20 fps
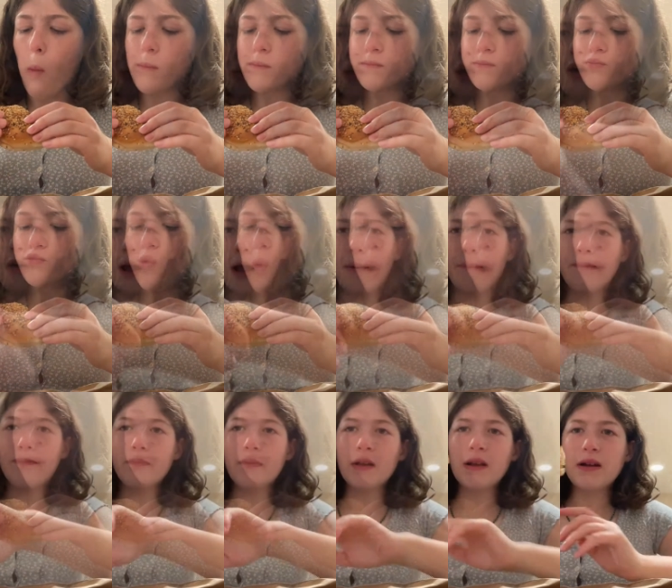Okay,
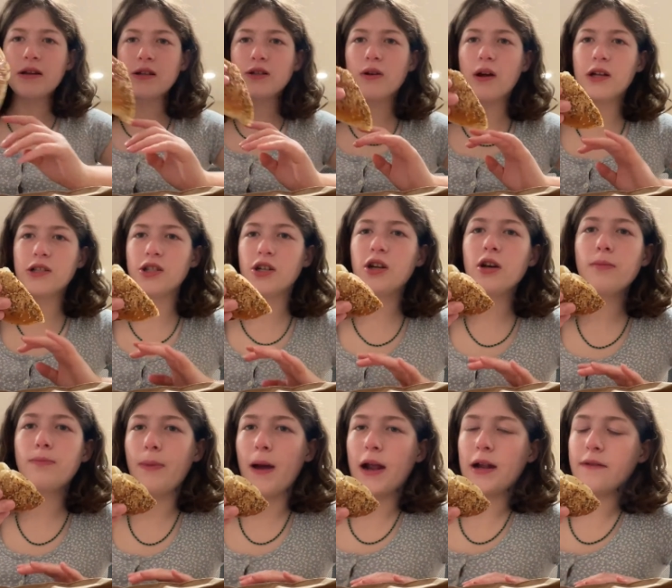so I took a
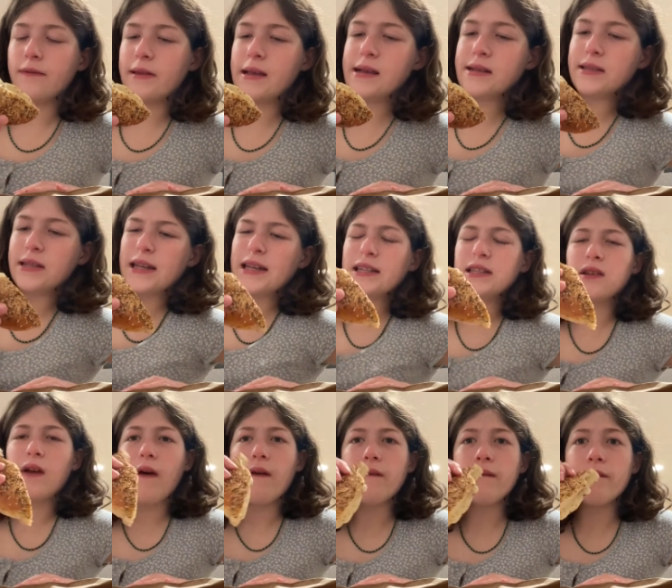bite of this.
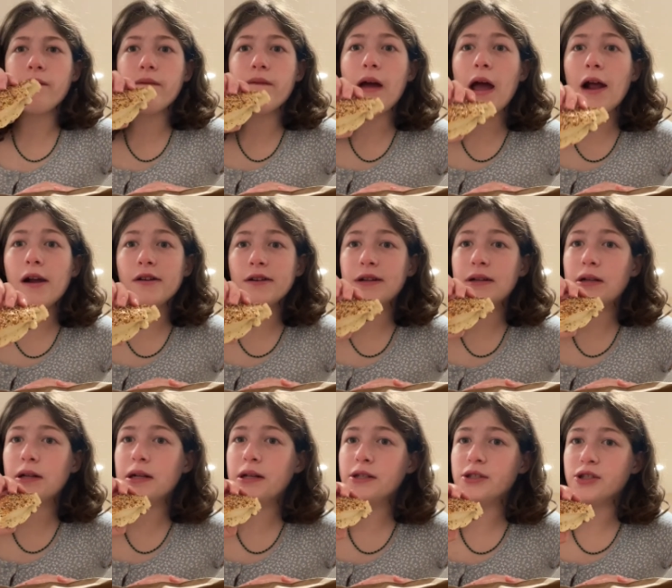It's
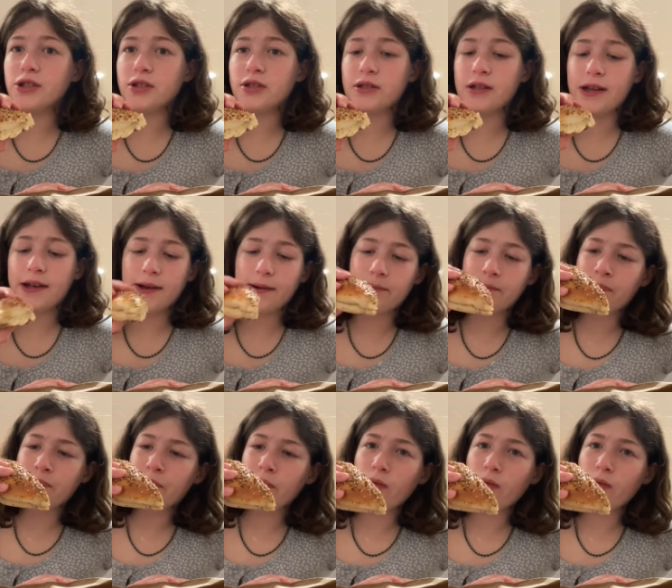very interesting.